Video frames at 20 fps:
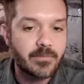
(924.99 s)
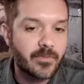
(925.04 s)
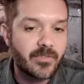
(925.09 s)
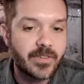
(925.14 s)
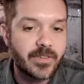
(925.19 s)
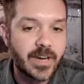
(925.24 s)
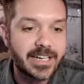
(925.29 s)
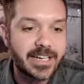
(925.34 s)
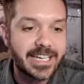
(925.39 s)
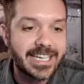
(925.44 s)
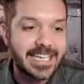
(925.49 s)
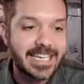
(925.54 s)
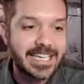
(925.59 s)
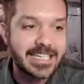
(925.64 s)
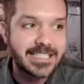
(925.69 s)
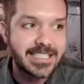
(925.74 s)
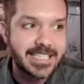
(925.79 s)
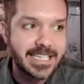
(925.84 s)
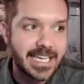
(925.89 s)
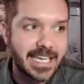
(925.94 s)
very
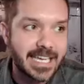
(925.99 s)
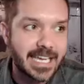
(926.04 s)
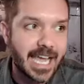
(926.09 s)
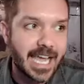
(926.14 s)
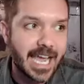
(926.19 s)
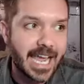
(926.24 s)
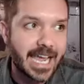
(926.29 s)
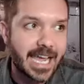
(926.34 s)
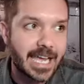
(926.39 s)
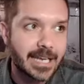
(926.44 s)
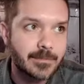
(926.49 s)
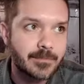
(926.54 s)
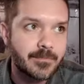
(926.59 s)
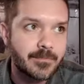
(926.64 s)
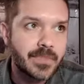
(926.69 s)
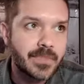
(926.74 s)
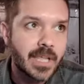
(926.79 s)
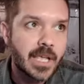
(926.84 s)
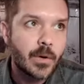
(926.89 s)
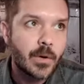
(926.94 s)
easy and
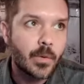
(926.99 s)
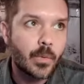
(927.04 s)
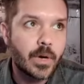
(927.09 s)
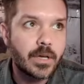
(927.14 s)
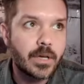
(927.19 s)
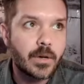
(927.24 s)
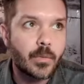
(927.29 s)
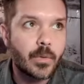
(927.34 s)
one,